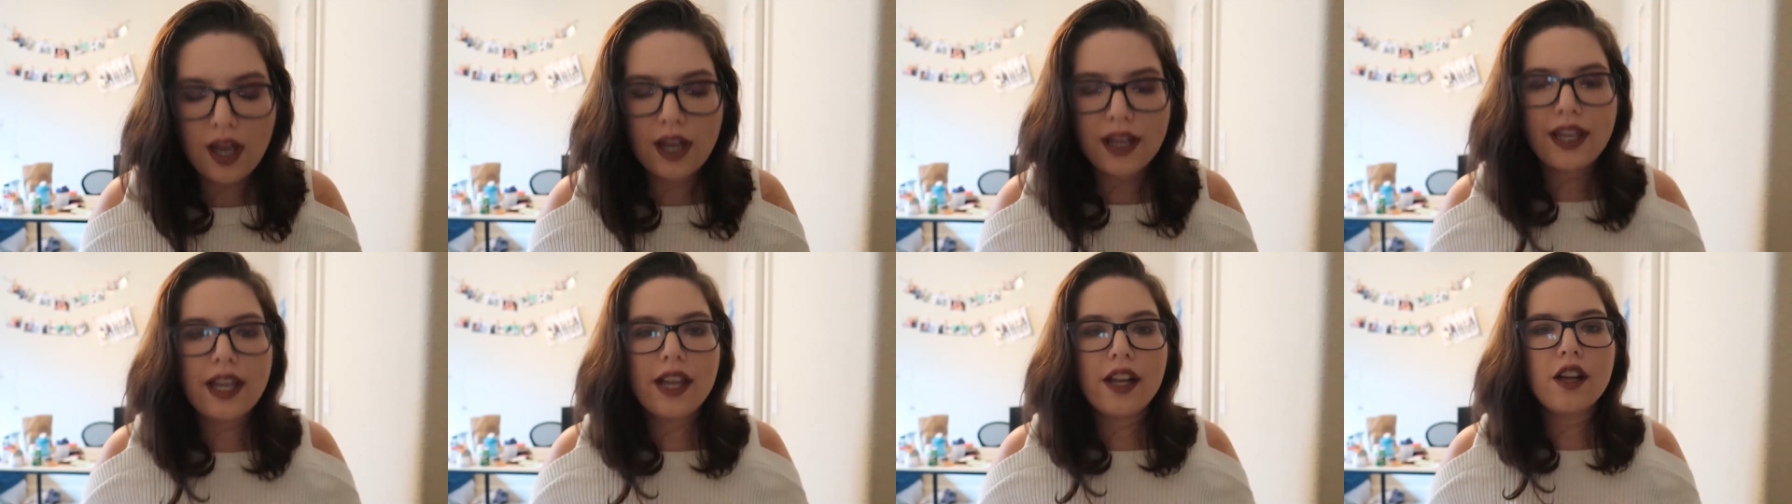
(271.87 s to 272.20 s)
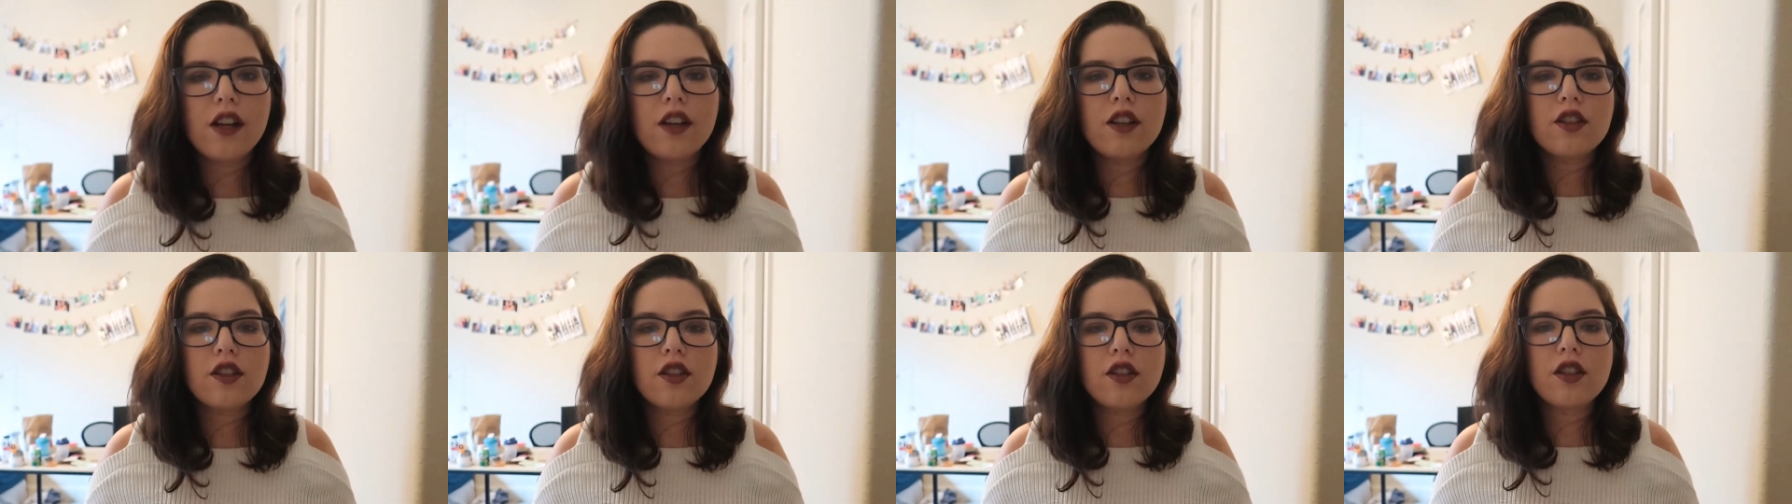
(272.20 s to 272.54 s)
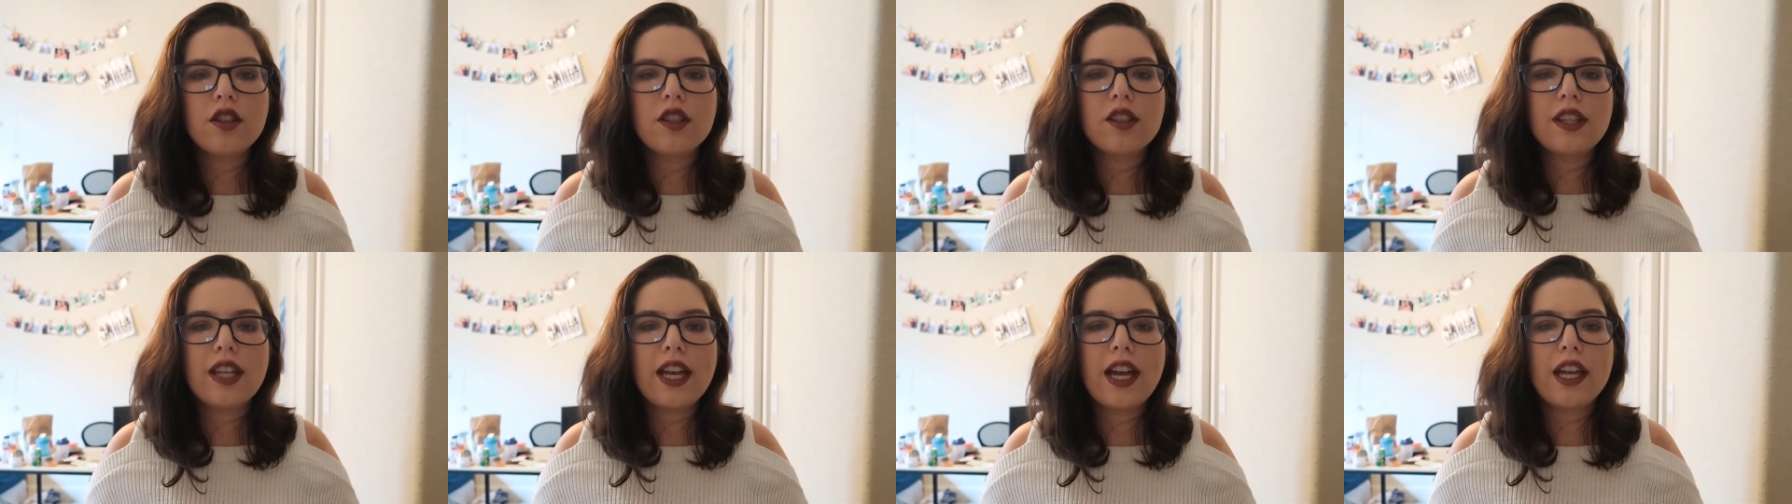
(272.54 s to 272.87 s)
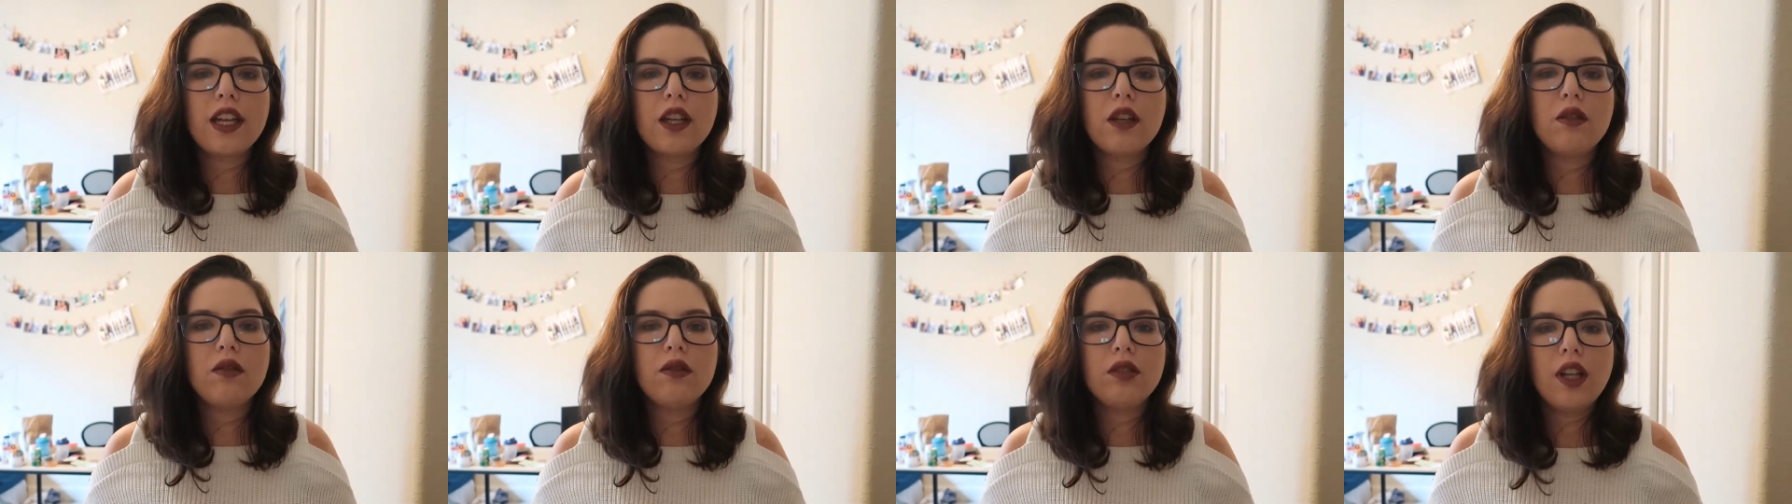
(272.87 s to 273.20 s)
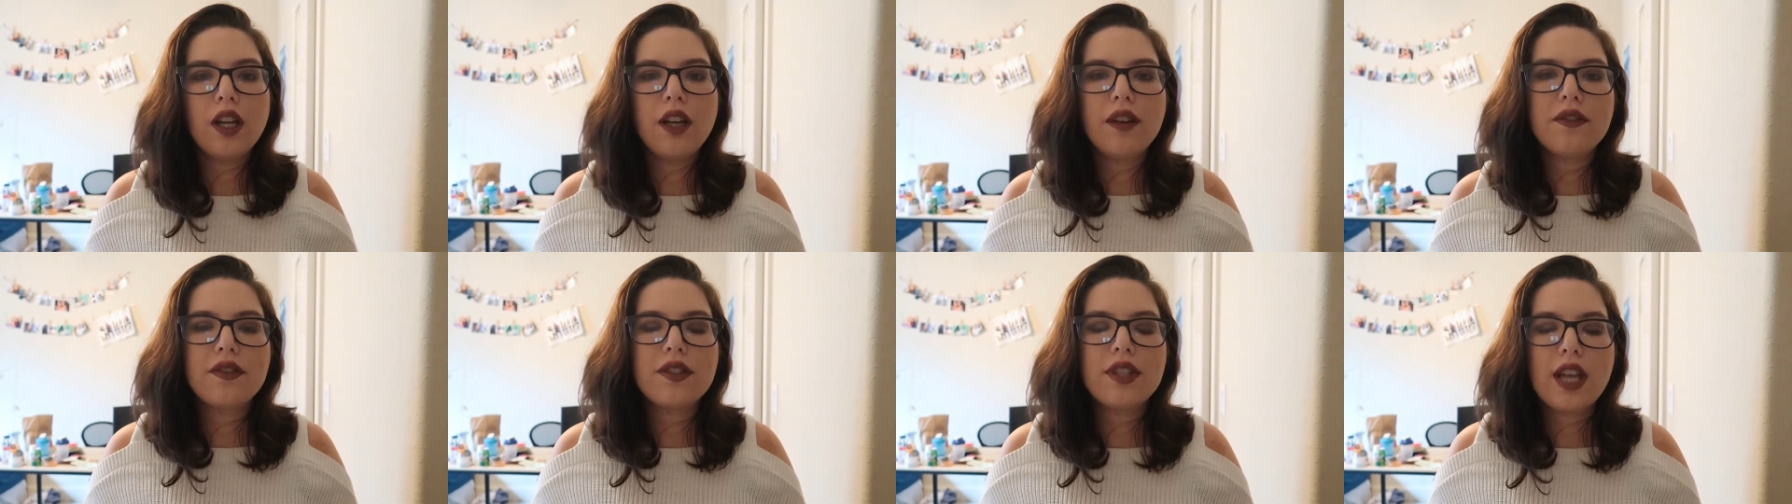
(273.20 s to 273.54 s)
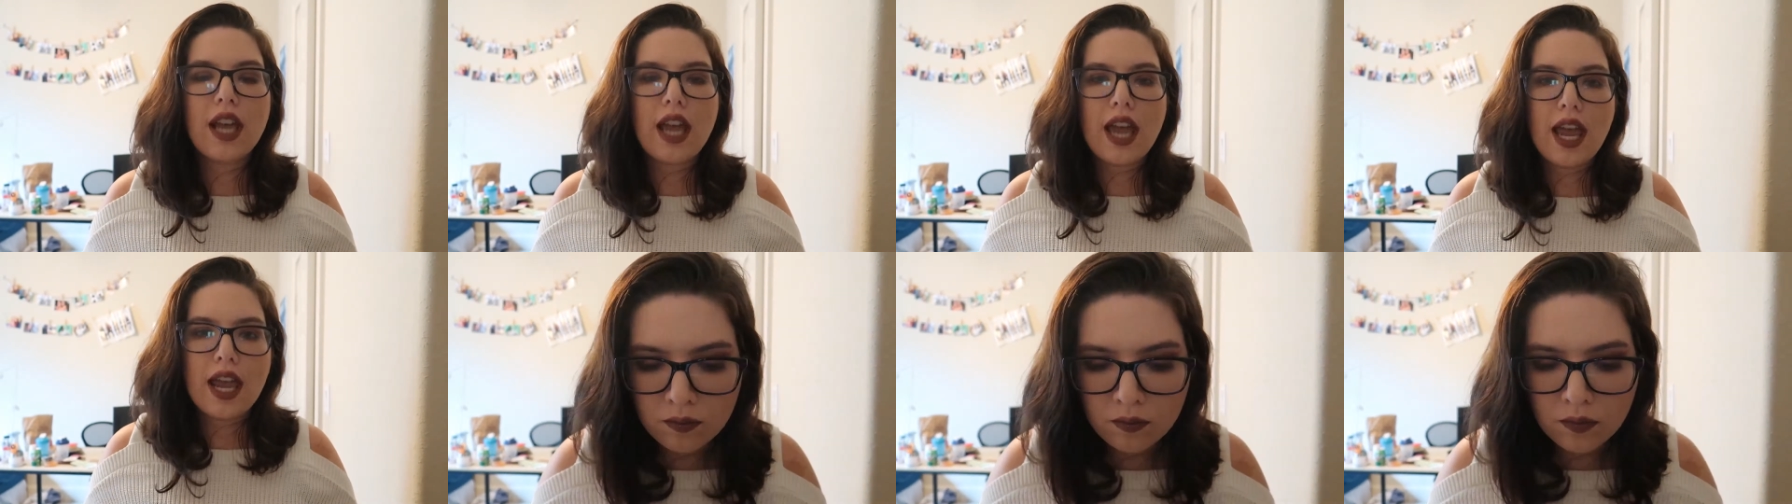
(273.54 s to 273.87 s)
a character that you love
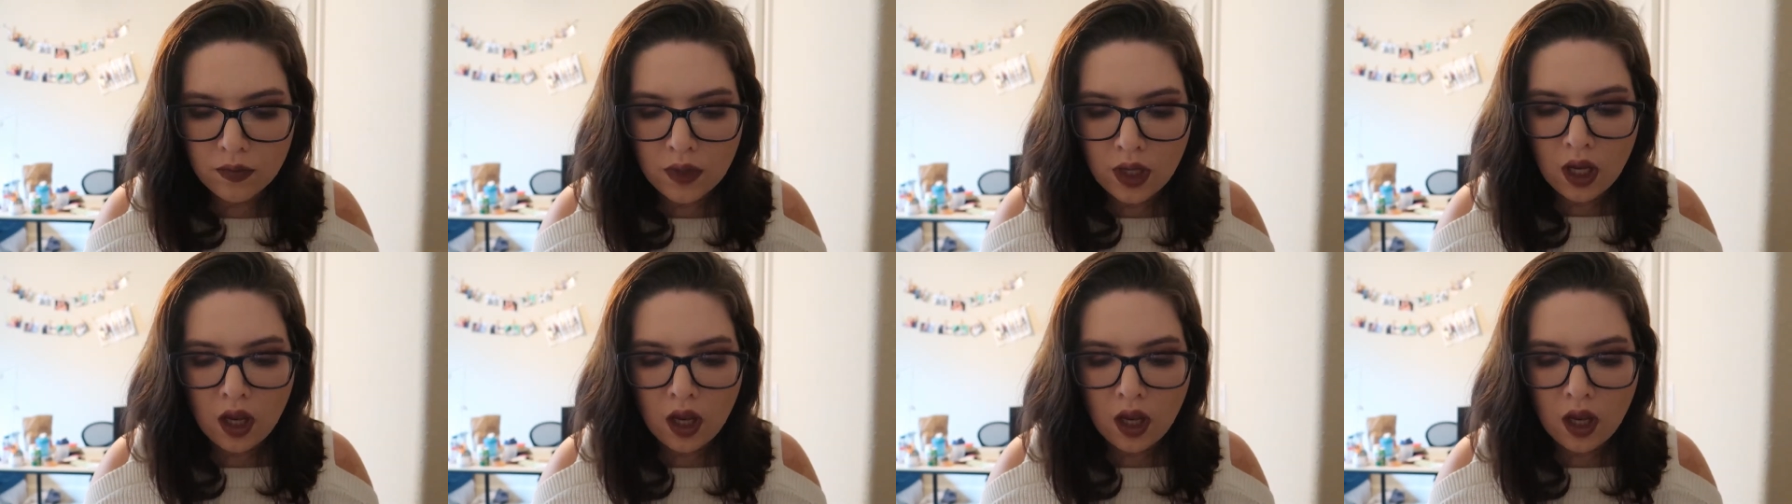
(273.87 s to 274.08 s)
to hate.